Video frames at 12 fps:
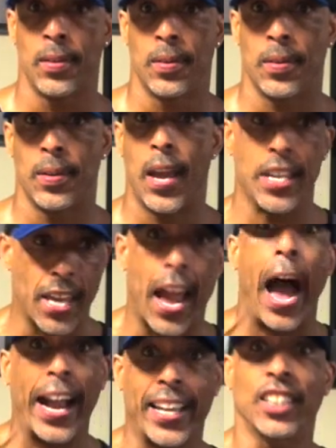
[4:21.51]
And yeah,
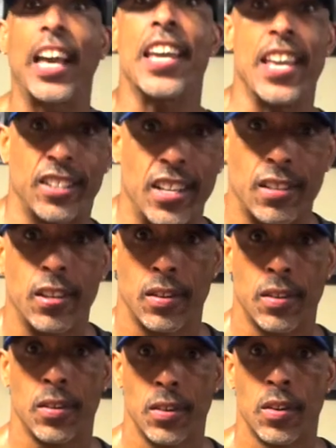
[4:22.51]
I can say isn't,
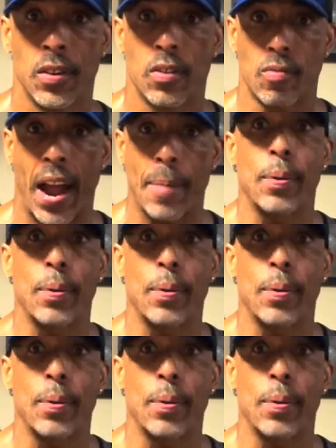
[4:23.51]
right?